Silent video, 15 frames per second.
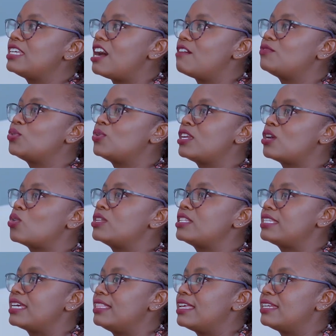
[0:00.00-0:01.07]
tough to
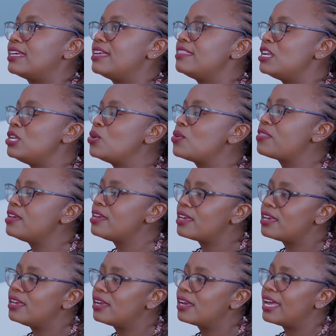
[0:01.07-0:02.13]
reconcile that. And then you're
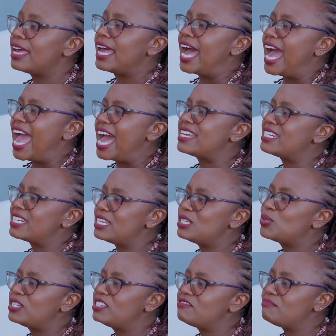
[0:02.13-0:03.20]
thinking, I had
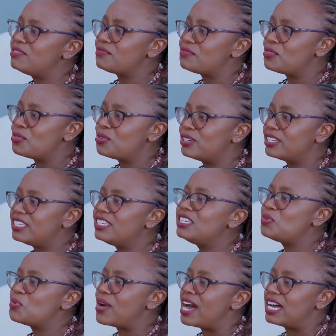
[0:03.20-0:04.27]
tried to live before, it
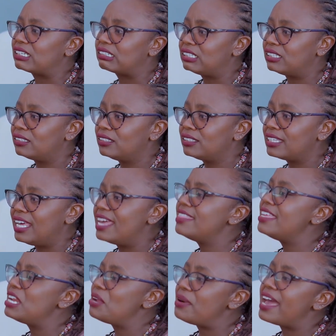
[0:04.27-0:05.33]
didn't work.
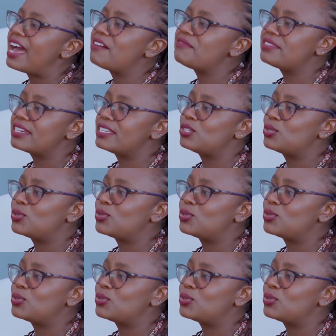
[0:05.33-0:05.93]
And then now I have 3